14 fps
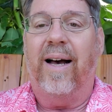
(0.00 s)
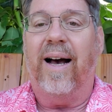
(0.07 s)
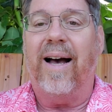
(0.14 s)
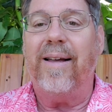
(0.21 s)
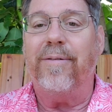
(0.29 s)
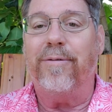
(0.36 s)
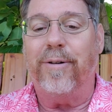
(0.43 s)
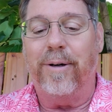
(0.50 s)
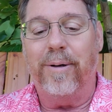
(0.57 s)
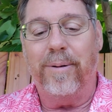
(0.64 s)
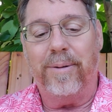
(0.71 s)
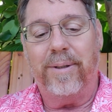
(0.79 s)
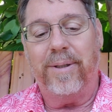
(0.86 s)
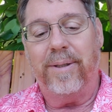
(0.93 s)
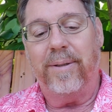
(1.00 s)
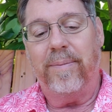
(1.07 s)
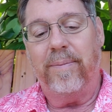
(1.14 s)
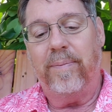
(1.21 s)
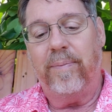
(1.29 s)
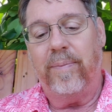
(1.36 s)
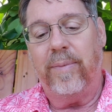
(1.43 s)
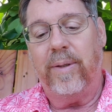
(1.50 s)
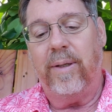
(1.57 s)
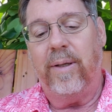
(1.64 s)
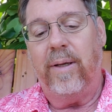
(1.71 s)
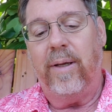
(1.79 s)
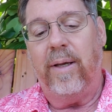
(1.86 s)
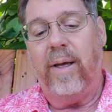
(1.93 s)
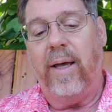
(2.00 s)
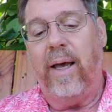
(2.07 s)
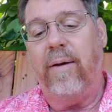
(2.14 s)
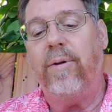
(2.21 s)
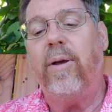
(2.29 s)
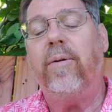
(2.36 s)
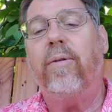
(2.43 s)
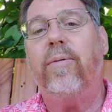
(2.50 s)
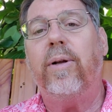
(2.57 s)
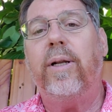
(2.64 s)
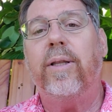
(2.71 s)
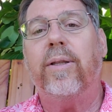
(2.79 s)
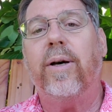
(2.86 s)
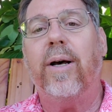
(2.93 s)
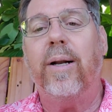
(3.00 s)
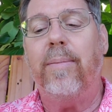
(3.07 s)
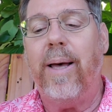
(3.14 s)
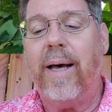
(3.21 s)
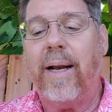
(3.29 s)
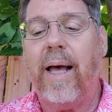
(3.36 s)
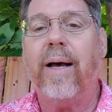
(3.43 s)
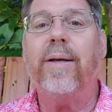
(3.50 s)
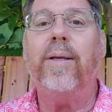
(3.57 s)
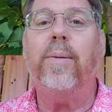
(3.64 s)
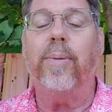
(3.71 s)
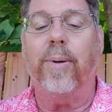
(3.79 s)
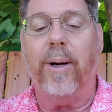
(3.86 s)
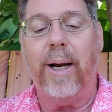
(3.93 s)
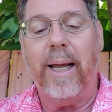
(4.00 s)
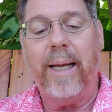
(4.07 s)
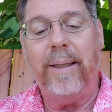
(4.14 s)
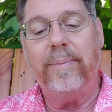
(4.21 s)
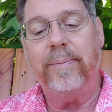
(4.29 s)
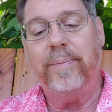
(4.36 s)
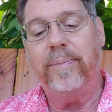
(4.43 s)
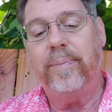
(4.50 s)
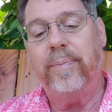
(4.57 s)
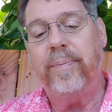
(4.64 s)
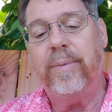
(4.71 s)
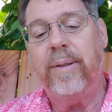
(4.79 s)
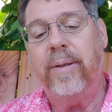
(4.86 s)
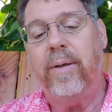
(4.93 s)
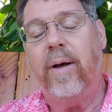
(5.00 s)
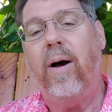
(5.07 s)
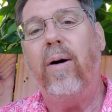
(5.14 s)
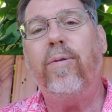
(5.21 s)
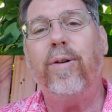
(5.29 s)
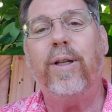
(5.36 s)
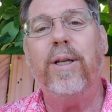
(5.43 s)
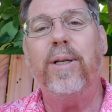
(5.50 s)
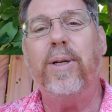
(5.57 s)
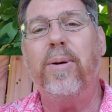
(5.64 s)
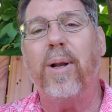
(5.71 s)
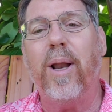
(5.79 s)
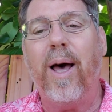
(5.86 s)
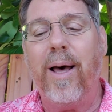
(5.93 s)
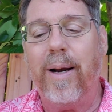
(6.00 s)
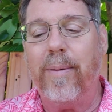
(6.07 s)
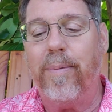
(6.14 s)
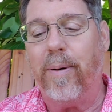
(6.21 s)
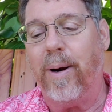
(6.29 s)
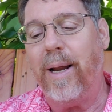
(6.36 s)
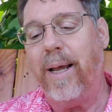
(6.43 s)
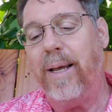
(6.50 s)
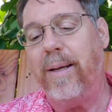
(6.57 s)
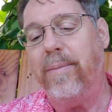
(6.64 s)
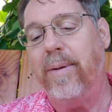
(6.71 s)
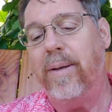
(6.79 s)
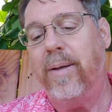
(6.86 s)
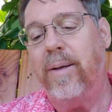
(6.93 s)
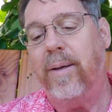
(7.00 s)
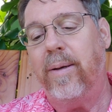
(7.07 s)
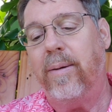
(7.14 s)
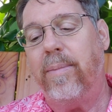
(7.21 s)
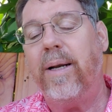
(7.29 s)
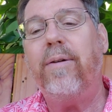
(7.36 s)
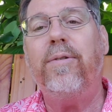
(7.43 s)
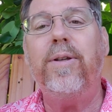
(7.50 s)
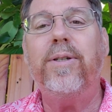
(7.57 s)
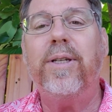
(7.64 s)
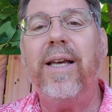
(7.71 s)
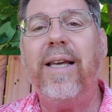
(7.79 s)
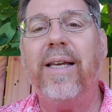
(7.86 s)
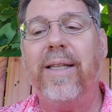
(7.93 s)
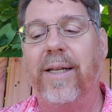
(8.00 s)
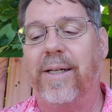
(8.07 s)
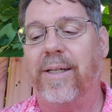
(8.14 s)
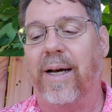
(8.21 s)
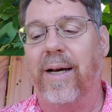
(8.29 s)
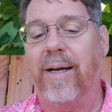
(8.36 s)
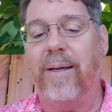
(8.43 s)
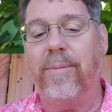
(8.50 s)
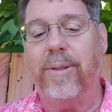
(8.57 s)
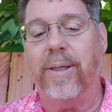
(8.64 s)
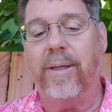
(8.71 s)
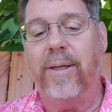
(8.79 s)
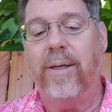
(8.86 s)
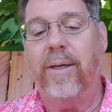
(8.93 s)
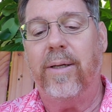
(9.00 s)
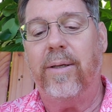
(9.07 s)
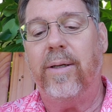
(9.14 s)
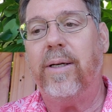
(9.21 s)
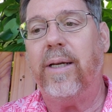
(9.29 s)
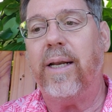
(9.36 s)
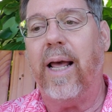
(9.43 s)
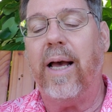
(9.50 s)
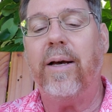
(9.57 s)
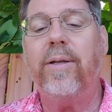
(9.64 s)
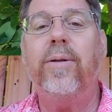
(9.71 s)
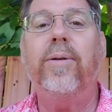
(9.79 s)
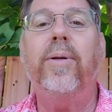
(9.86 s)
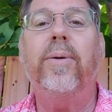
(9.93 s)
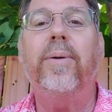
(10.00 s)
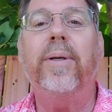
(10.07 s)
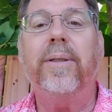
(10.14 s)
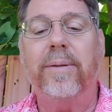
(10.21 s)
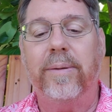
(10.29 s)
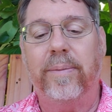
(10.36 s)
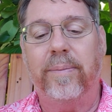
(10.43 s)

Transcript: Hi, folks. Have you ever really thought about how you pray? Hopefully, you do a lot of praying, but have you taken the time to look at how you do it?